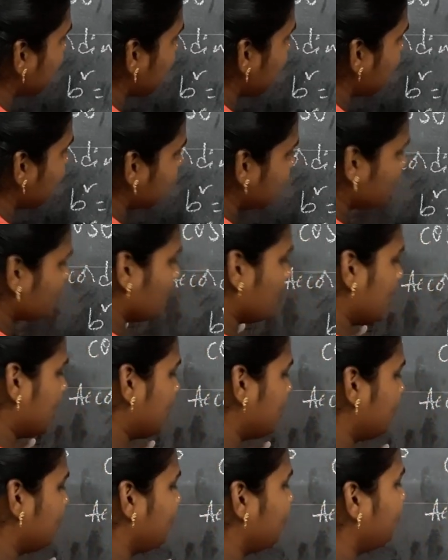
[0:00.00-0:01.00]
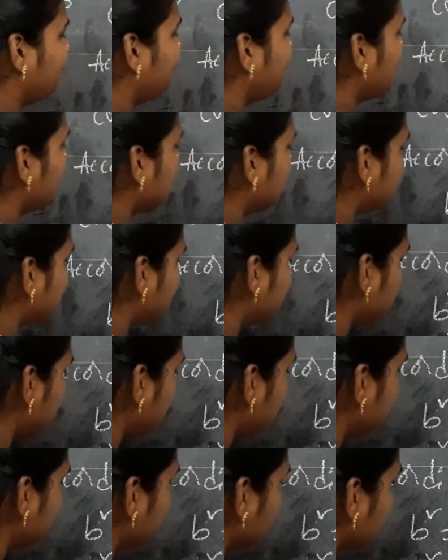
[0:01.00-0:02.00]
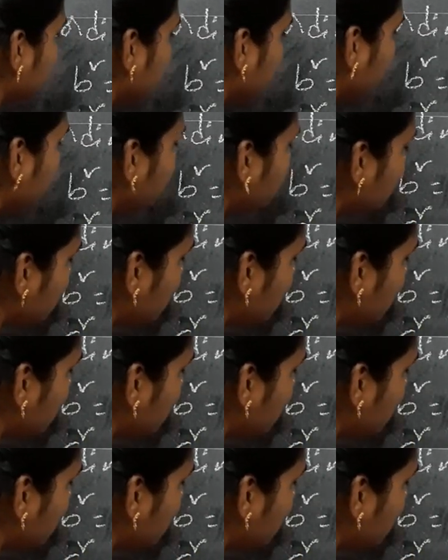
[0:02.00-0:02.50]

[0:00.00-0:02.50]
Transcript: a square. C is nothing but